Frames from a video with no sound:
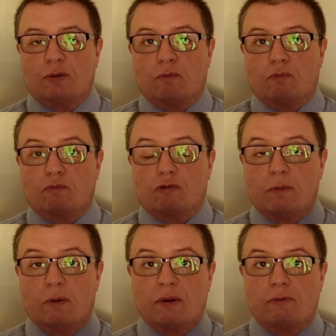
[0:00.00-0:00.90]
but
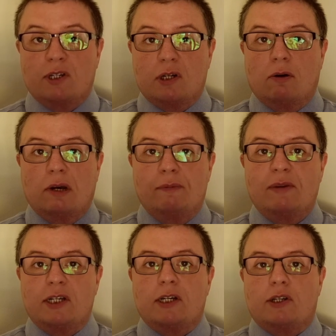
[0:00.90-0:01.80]
probably was not
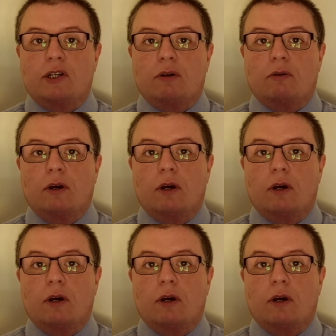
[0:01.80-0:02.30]
limited to,